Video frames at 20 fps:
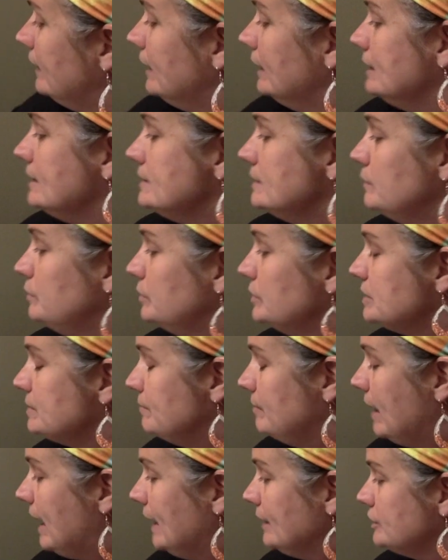all I did was
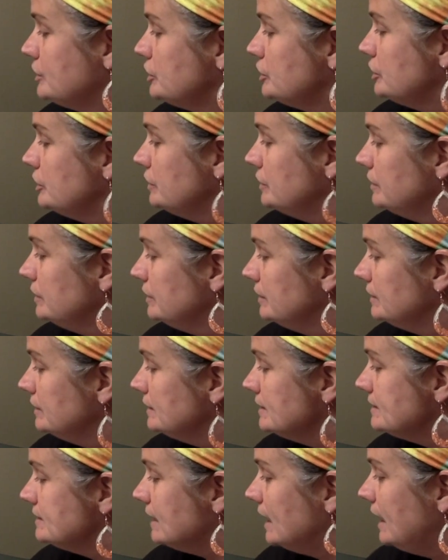match
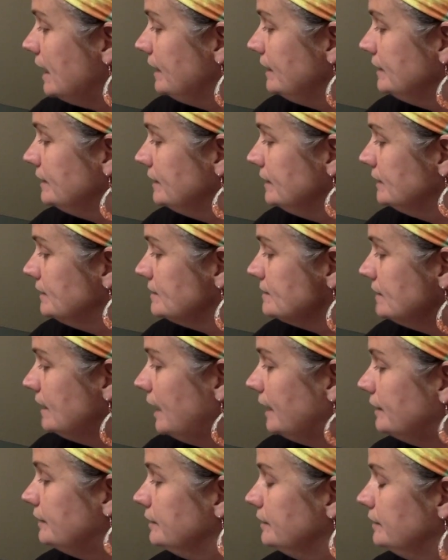the side and the
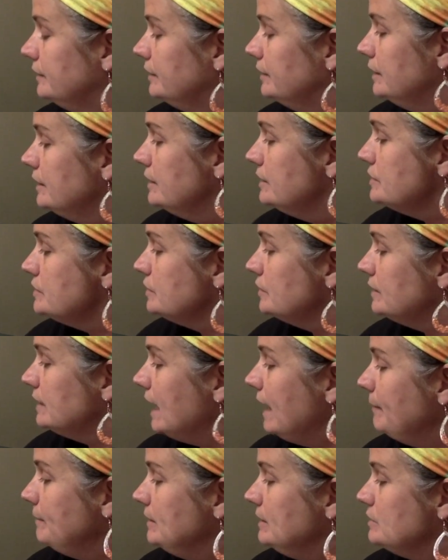side. So
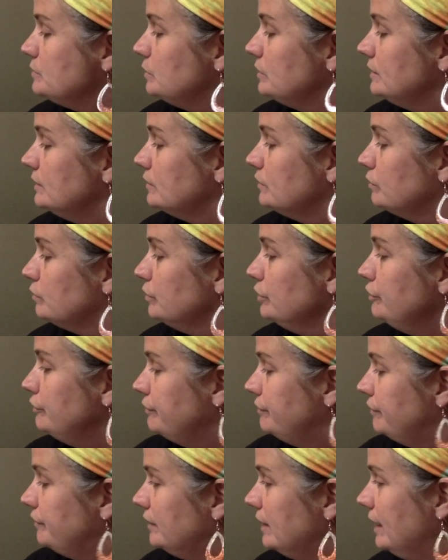that means with this roof,
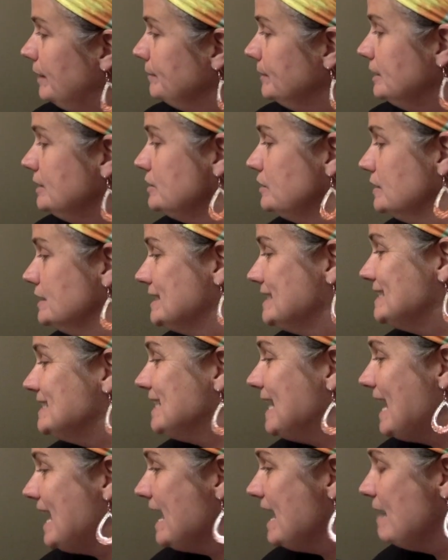I'm going to do the
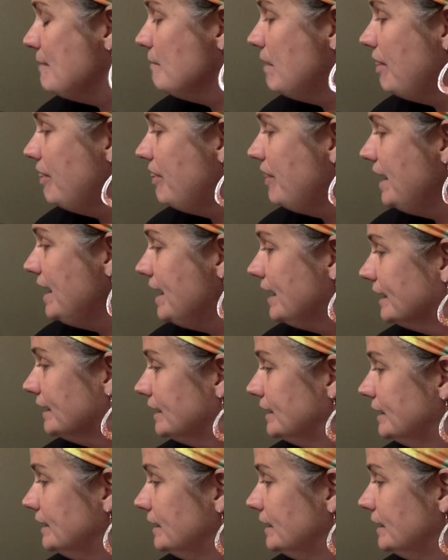same thing.